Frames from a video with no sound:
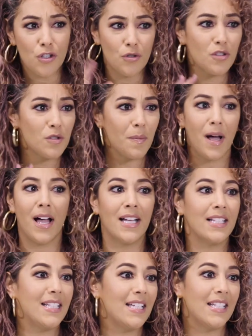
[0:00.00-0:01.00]
juice
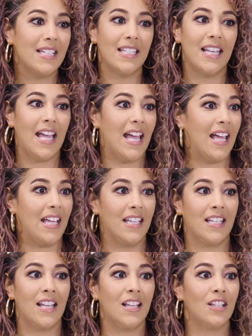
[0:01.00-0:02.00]
behind it,
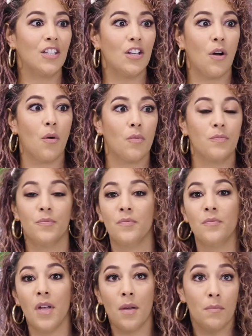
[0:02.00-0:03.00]
and, you know,
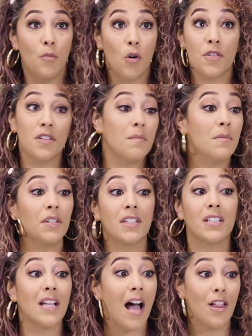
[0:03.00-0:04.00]
more than $1
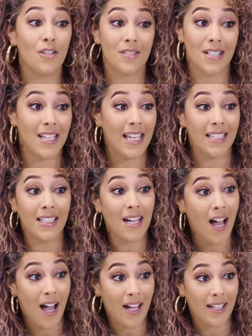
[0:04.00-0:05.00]
million in
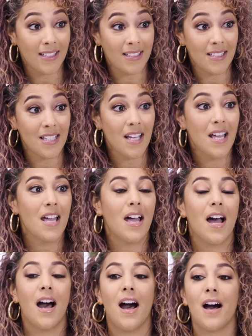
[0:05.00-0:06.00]
in-kind
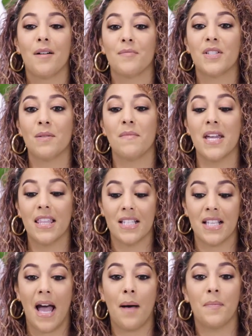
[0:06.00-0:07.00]
to make
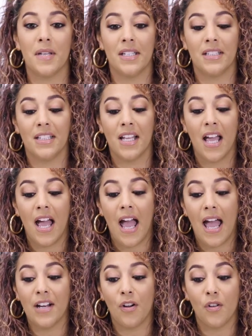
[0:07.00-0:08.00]
this happen,
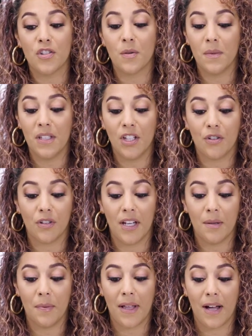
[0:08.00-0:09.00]
and ultimately create
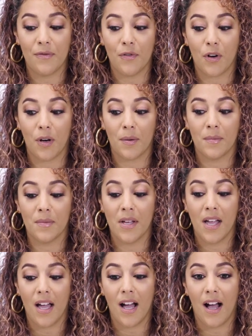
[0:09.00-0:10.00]
a platform
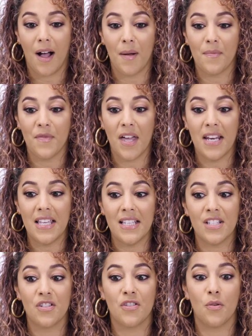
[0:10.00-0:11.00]
that
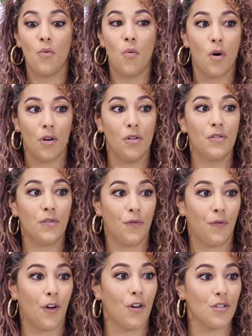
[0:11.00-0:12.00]
is the world's
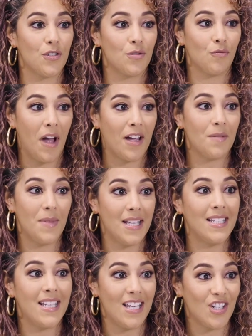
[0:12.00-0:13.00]
first
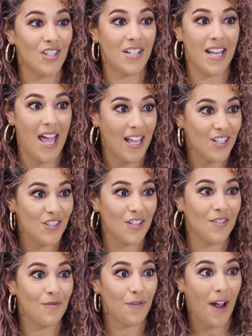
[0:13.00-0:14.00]
recommendation
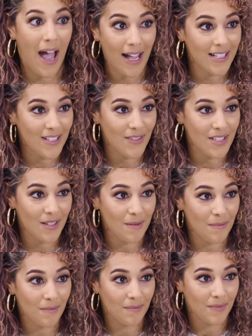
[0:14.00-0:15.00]
engine for
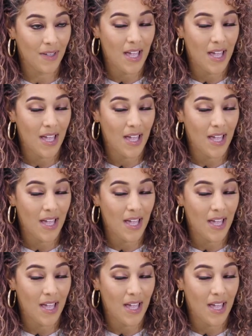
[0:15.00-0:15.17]
activism.